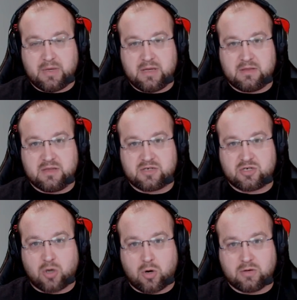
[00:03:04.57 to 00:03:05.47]
in the
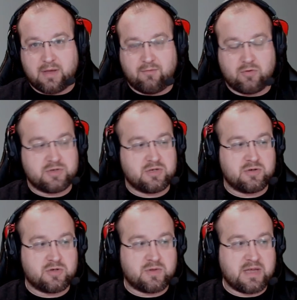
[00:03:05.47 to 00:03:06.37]
star levels.
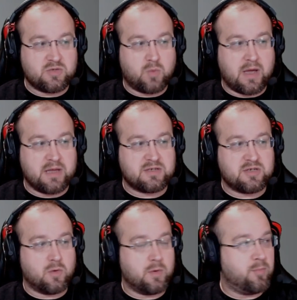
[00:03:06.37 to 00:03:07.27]
So that's why it's
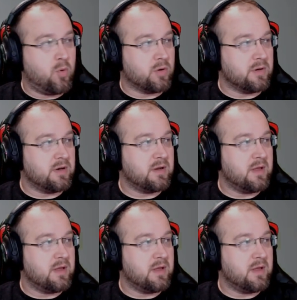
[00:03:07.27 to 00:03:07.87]
so important.